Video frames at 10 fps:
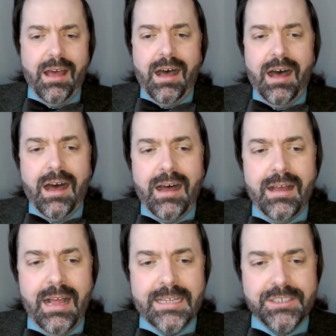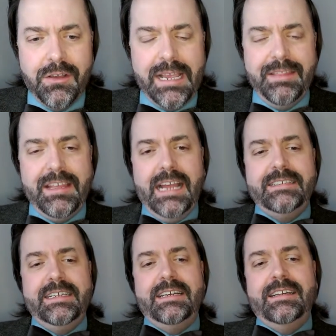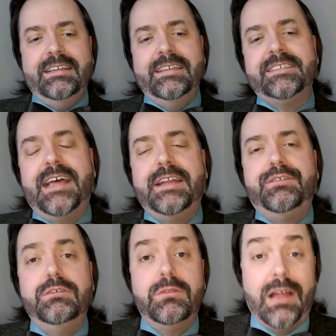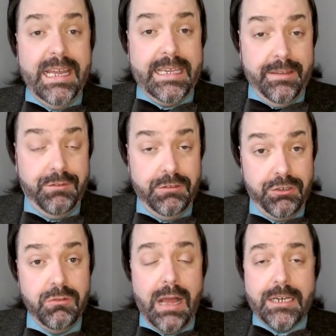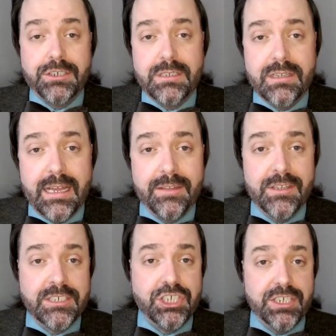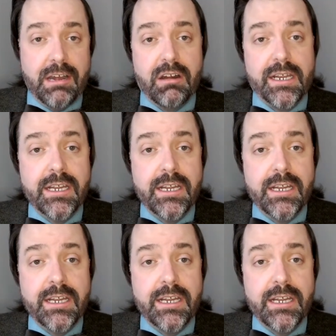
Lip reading: And so again, the idea is that if you do actually like this generic